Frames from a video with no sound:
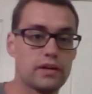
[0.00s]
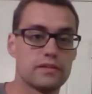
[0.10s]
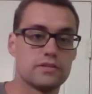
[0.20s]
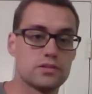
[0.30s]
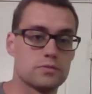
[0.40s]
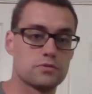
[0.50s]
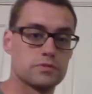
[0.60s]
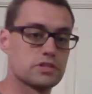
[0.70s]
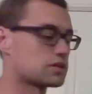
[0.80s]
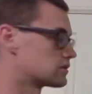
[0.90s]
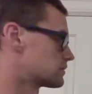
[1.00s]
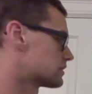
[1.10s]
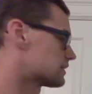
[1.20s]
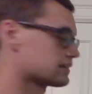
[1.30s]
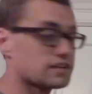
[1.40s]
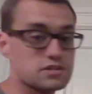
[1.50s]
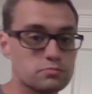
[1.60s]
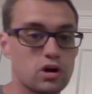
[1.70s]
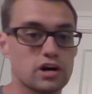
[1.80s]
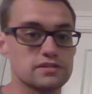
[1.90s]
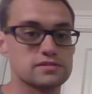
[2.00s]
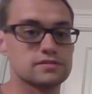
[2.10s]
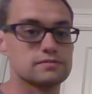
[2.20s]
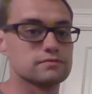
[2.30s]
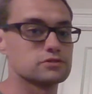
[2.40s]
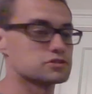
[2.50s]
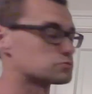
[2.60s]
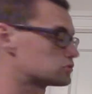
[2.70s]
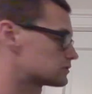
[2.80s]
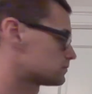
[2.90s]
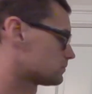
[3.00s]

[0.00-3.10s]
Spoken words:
in terms of material here, and some pawns, which is important.